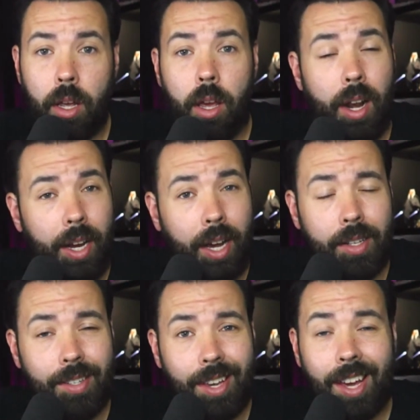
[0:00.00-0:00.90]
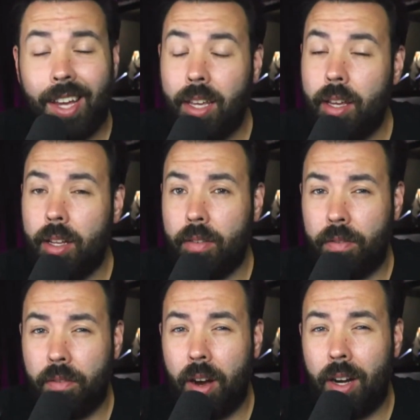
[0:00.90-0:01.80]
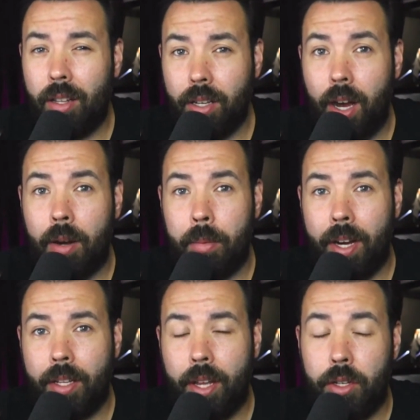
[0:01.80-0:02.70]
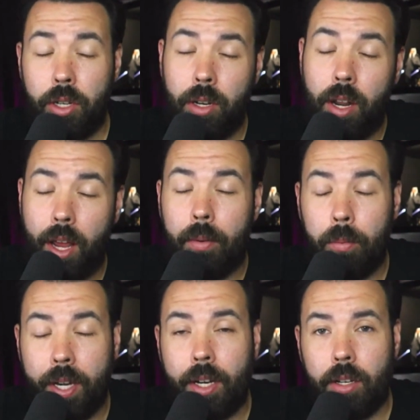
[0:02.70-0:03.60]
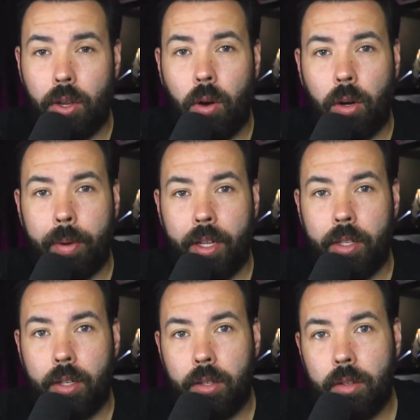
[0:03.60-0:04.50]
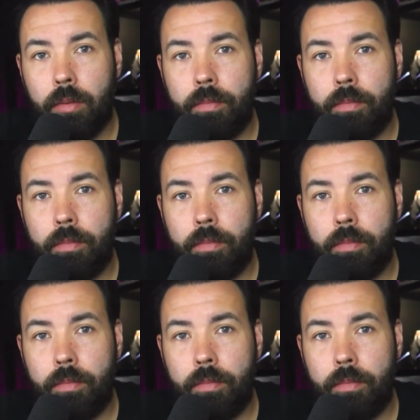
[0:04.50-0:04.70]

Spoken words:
And I gotta say, it's finally gotten my attention, and we need to talk about this.